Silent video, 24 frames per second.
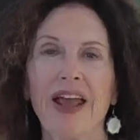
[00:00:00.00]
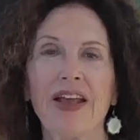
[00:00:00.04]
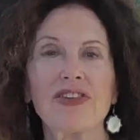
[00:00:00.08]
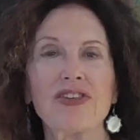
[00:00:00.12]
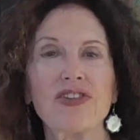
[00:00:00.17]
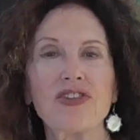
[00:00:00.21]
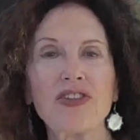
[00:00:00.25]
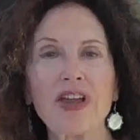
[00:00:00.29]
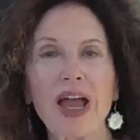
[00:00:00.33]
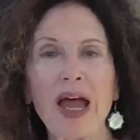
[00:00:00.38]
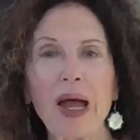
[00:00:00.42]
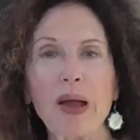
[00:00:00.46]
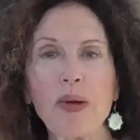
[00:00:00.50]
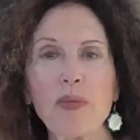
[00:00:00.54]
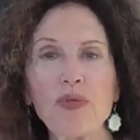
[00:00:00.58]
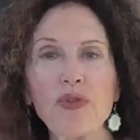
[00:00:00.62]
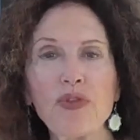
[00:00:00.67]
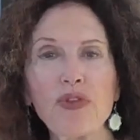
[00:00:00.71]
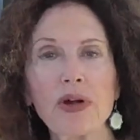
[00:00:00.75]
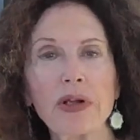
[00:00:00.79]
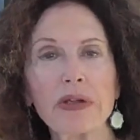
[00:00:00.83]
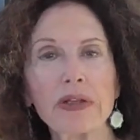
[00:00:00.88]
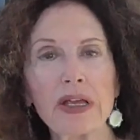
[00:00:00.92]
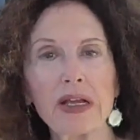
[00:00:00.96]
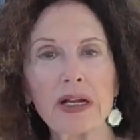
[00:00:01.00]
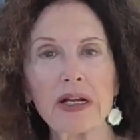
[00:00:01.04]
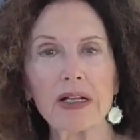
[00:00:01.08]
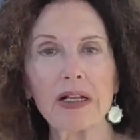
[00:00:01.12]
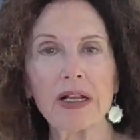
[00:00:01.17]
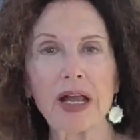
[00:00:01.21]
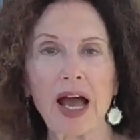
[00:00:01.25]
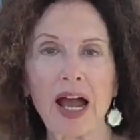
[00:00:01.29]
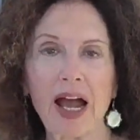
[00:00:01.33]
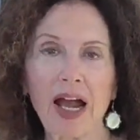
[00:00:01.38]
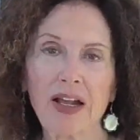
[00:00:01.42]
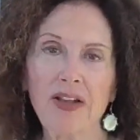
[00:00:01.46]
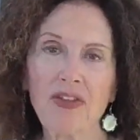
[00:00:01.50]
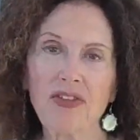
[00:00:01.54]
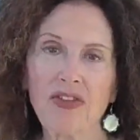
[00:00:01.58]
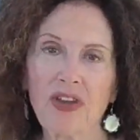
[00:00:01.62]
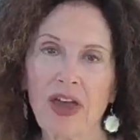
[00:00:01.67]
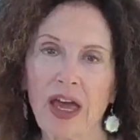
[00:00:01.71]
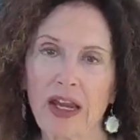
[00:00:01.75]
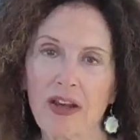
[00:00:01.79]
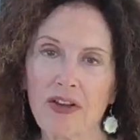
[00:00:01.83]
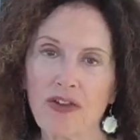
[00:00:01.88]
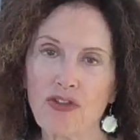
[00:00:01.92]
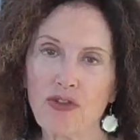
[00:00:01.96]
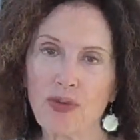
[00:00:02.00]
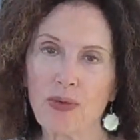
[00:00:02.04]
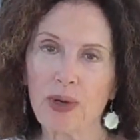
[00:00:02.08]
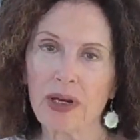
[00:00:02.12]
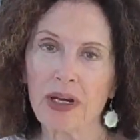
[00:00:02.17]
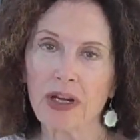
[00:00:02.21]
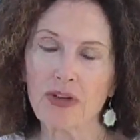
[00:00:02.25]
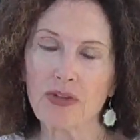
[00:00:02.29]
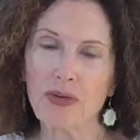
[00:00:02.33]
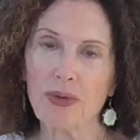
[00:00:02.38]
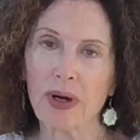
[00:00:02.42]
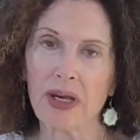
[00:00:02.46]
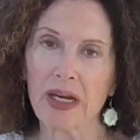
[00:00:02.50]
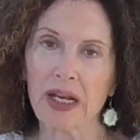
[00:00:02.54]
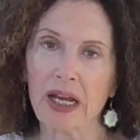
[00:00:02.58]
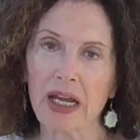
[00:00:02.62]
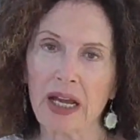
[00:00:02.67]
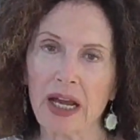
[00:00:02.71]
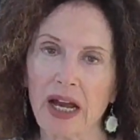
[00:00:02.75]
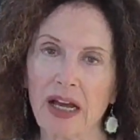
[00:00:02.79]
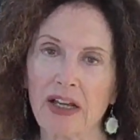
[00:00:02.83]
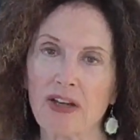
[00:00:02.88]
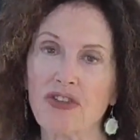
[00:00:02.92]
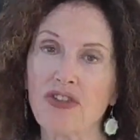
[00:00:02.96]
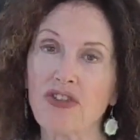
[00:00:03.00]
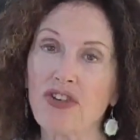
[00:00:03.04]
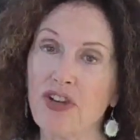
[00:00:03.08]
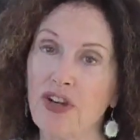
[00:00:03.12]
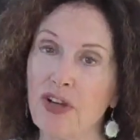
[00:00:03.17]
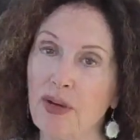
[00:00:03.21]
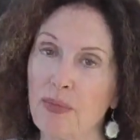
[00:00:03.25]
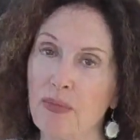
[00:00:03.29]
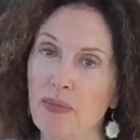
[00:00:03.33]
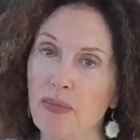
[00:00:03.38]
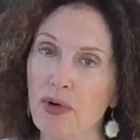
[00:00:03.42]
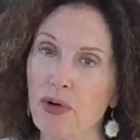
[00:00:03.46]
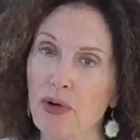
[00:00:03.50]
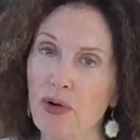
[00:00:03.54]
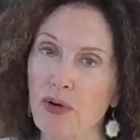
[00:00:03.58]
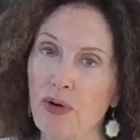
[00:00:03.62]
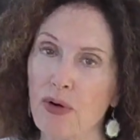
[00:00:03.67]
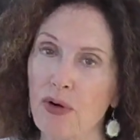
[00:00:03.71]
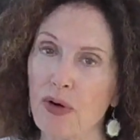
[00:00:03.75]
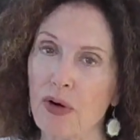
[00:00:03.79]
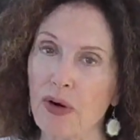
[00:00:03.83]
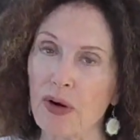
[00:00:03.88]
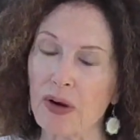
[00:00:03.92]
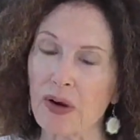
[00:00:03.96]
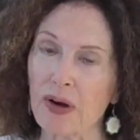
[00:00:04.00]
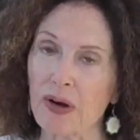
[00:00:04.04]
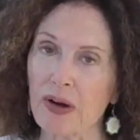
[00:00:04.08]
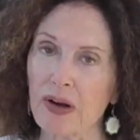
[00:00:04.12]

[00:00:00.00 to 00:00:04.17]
It's time for a little hindsight is 2020 on Timor.